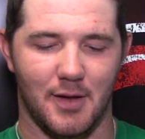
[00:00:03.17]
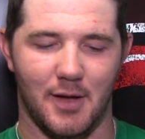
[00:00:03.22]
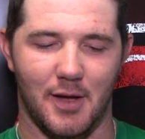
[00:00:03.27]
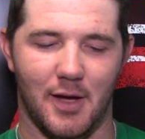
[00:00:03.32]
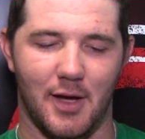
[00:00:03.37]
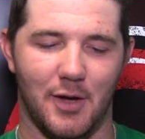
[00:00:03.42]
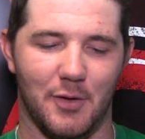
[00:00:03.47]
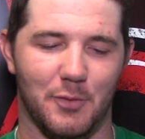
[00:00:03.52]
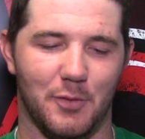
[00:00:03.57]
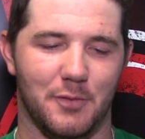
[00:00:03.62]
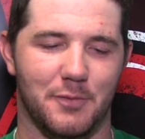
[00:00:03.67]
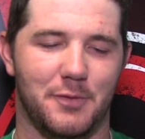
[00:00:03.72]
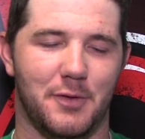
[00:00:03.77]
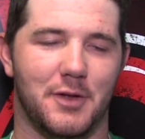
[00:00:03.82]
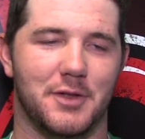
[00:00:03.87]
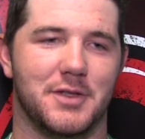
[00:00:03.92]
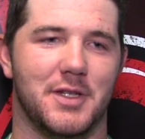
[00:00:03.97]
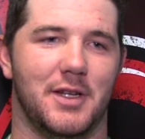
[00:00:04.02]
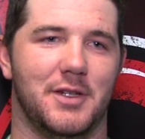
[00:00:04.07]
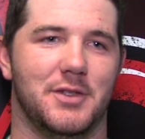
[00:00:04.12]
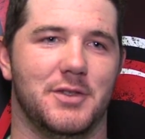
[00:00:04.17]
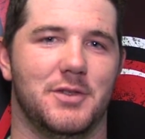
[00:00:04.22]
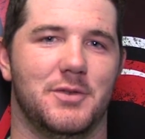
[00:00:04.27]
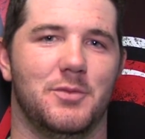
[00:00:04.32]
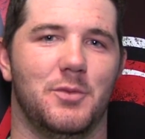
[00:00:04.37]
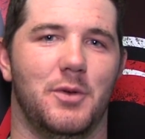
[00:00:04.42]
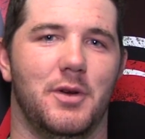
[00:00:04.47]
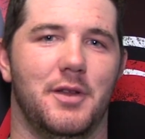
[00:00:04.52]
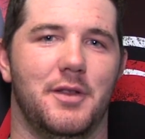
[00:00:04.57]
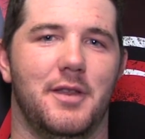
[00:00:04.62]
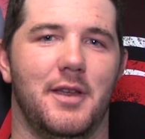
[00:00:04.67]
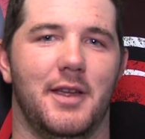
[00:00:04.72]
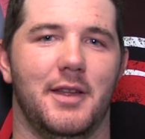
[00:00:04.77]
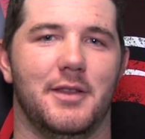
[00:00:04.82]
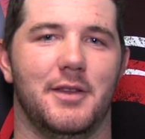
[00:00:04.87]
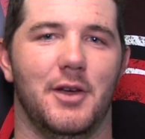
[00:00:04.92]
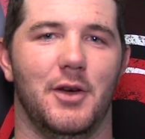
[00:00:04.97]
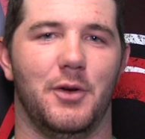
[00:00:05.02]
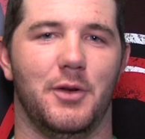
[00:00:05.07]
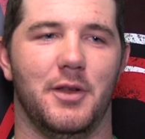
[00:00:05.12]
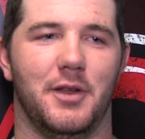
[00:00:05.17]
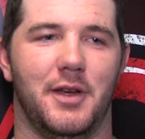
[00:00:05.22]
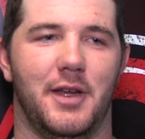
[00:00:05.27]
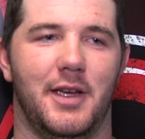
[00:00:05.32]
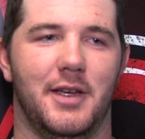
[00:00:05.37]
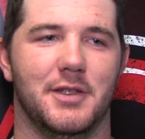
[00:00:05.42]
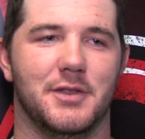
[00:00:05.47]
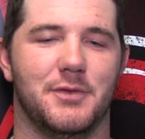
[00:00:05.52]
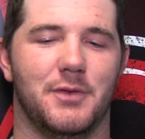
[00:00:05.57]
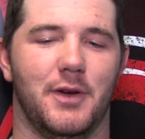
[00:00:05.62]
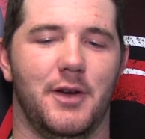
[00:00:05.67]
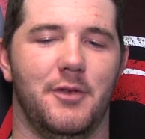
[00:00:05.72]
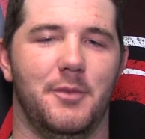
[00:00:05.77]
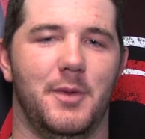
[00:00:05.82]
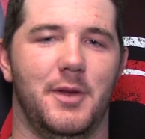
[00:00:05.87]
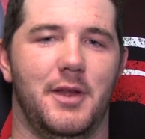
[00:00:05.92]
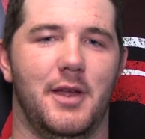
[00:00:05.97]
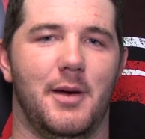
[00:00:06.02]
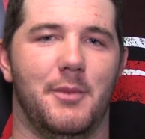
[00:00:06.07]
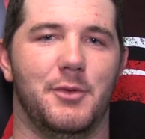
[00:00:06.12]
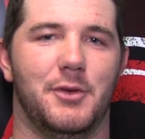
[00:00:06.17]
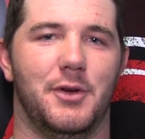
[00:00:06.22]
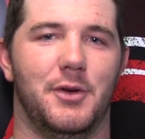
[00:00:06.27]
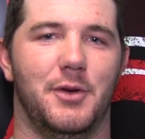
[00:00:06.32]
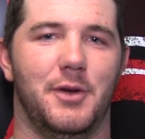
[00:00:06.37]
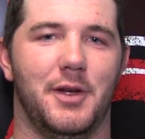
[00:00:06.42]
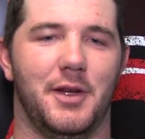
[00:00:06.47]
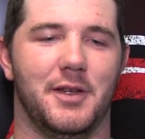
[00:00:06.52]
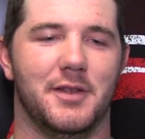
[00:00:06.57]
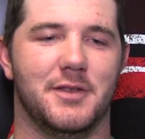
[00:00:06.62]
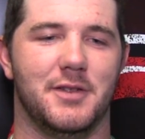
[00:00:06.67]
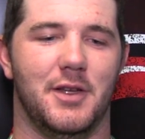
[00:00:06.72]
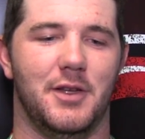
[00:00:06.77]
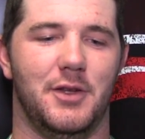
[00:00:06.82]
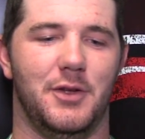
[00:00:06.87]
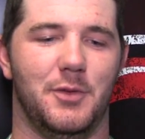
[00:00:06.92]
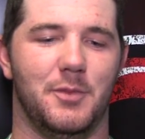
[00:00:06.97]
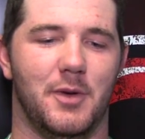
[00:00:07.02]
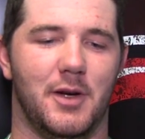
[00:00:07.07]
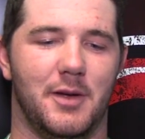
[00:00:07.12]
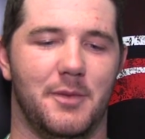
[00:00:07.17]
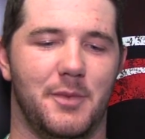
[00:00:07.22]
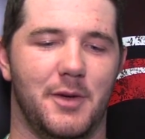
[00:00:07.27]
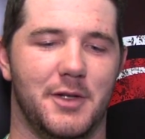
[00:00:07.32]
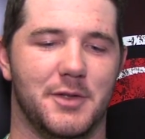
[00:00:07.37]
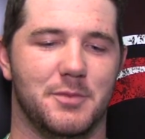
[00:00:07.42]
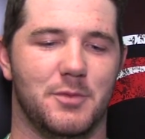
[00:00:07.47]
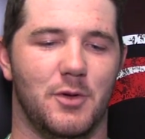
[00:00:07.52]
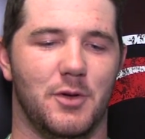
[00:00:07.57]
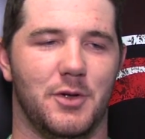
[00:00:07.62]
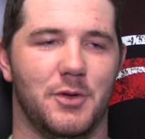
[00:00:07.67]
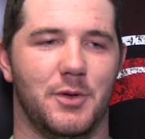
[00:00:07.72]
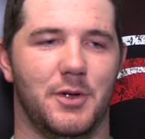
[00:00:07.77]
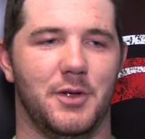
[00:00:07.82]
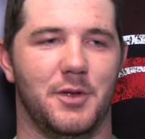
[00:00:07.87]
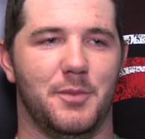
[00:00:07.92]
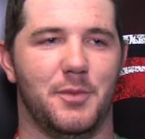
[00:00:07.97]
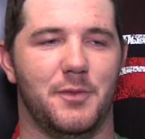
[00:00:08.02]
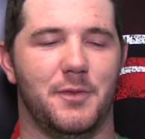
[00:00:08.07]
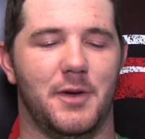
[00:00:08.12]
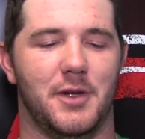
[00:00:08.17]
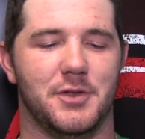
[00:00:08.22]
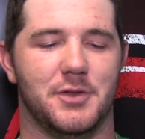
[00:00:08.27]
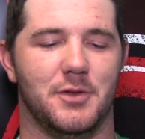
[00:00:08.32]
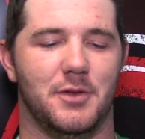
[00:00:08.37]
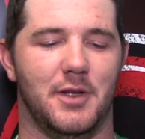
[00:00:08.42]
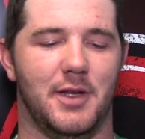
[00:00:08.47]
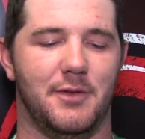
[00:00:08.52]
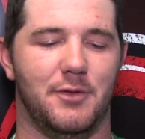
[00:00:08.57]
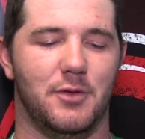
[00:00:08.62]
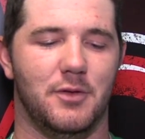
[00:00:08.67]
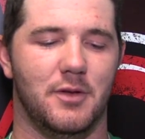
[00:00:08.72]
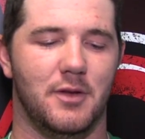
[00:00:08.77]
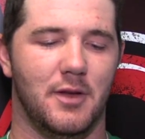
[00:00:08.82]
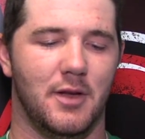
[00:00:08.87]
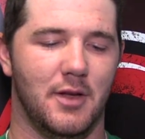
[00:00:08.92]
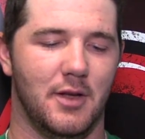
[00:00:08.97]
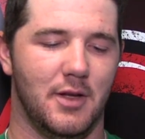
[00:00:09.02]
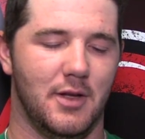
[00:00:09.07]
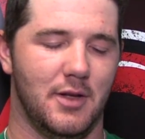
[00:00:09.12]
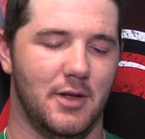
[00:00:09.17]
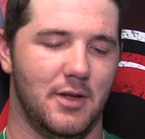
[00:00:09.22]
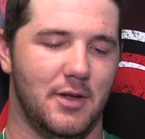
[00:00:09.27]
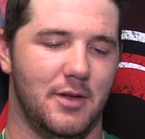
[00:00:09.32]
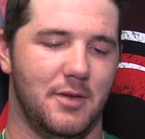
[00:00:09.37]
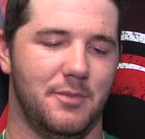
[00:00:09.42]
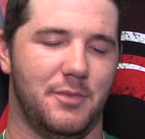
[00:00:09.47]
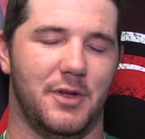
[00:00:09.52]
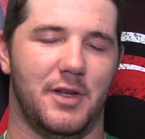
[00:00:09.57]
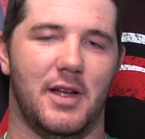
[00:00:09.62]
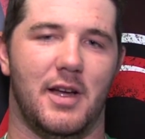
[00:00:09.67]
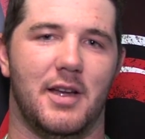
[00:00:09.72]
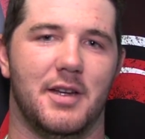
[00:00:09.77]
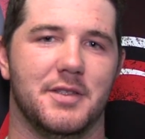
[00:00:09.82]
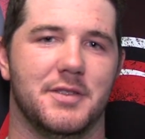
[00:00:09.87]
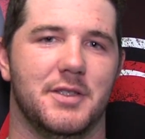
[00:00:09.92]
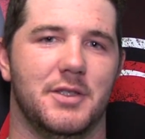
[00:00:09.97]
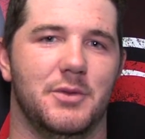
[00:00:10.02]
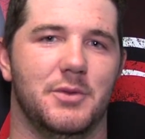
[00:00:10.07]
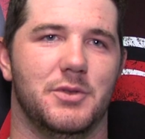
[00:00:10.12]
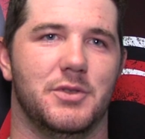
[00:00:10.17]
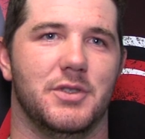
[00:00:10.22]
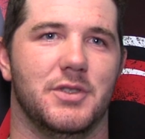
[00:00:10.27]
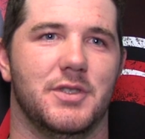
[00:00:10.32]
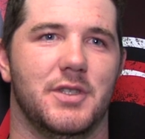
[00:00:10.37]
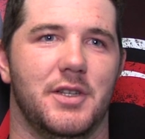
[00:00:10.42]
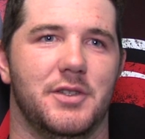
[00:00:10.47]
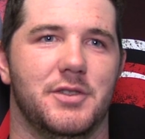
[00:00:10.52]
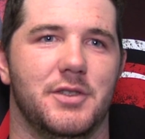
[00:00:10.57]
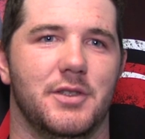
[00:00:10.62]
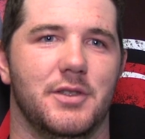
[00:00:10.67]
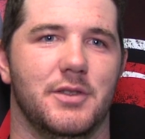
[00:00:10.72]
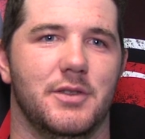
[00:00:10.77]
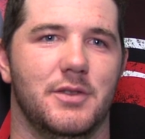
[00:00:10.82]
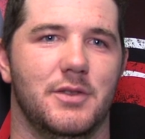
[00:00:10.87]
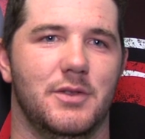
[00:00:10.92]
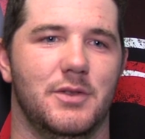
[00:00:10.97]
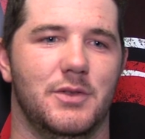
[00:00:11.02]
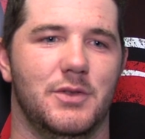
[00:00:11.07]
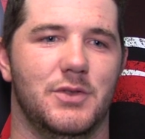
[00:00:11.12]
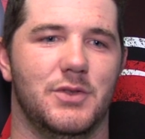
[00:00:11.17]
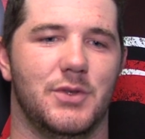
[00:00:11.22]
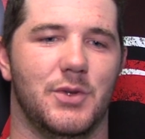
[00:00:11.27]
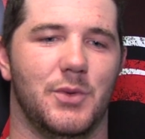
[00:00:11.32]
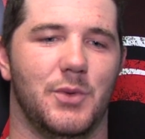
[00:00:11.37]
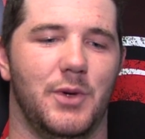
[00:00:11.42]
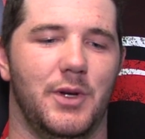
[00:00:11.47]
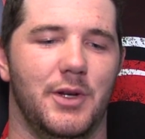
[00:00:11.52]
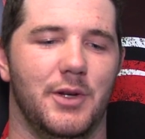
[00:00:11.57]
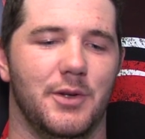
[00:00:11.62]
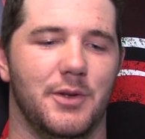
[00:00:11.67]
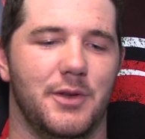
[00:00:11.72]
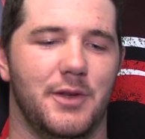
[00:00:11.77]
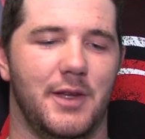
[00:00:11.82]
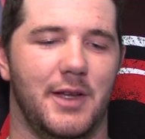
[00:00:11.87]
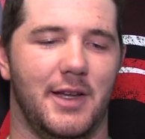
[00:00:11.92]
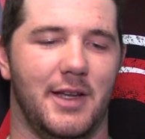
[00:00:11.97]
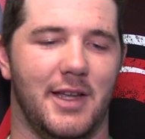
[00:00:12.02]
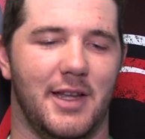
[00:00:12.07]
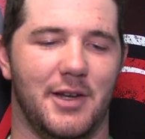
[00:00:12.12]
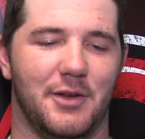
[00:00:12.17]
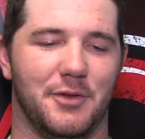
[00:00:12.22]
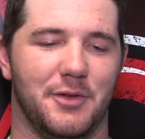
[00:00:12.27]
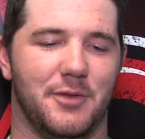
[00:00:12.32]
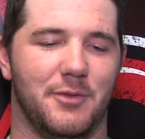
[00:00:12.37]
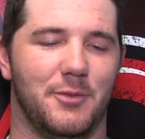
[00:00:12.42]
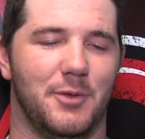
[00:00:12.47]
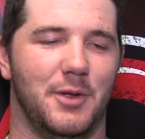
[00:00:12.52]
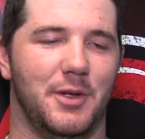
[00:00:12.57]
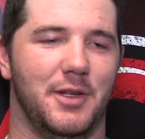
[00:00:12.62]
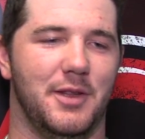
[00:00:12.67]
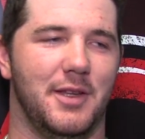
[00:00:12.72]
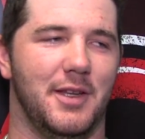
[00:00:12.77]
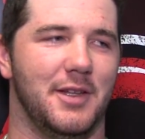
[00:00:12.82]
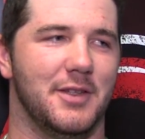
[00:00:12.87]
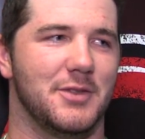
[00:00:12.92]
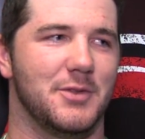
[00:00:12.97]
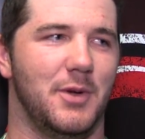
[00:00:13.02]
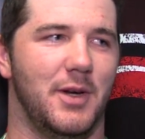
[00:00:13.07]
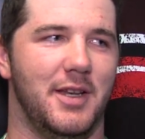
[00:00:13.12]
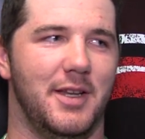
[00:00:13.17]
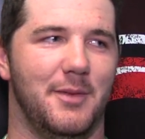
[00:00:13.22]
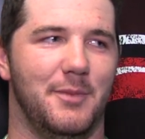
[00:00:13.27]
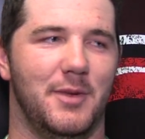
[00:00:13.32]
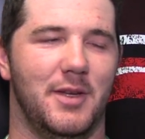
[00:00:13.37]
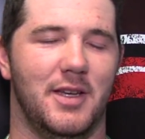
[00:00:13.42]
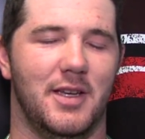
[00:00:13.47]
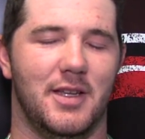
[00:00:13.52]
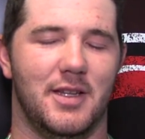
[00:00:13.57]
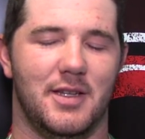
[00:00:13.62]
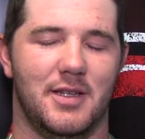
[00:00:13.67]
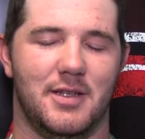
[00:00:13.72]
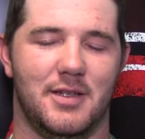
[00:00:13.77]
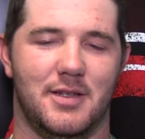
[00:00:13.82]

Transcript: Well, first, I just want to thank the Oakland A's for giving me the opportunity to continue my baseball career at the professional level. But honestly, it was just such a surreal thing. I don't really think it's quite hit me yet.